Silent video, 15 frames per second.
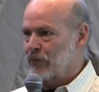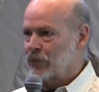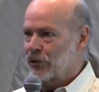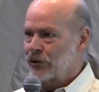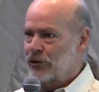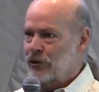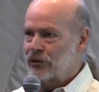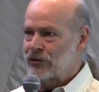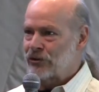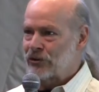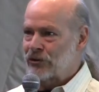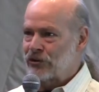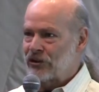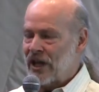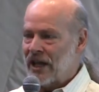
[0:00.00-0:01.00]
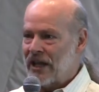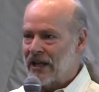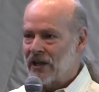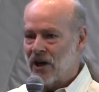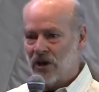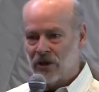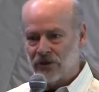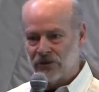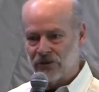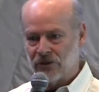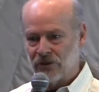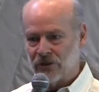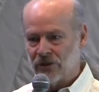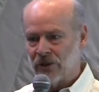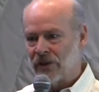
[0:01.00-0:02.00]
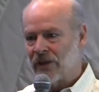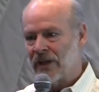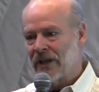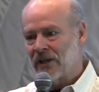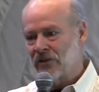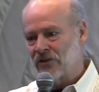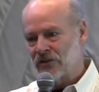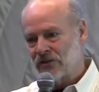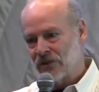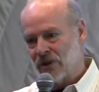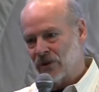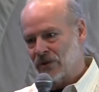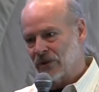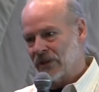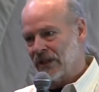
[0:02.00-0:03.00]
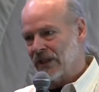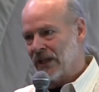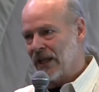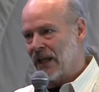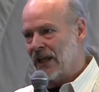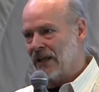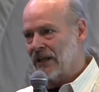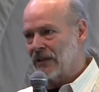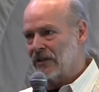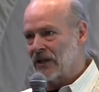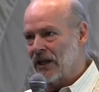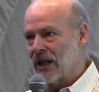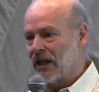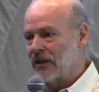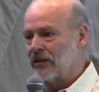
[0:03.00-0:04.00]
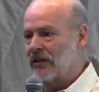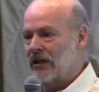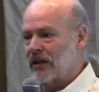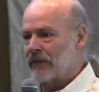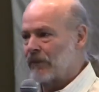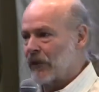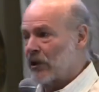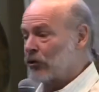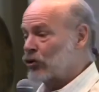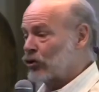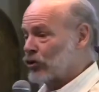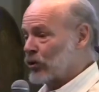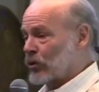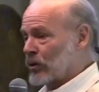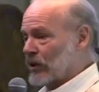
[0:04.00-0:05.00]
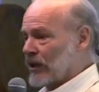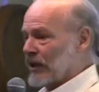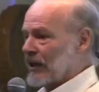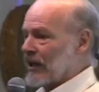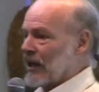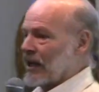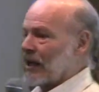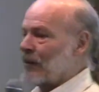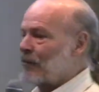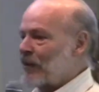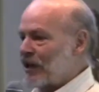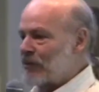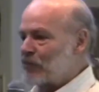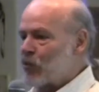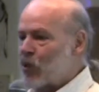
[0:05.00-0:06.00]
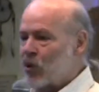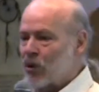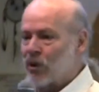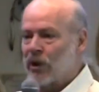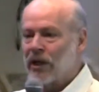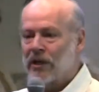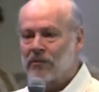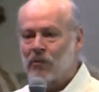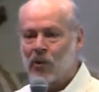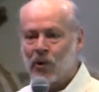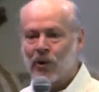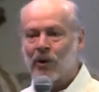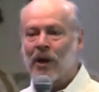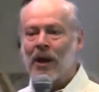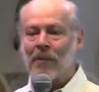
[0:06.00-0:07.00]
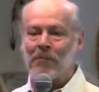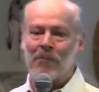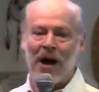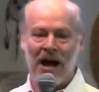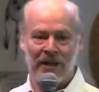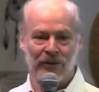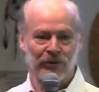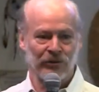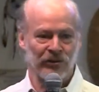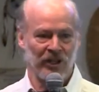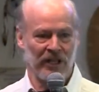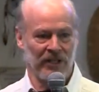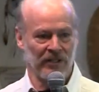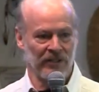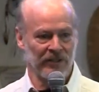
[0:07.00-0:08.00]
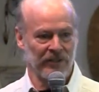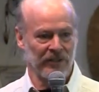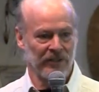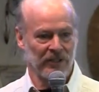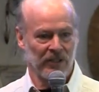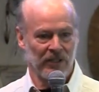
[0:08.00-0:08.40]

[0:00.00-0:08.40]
produces a culture that has slowly and surely been more and more mono-channeled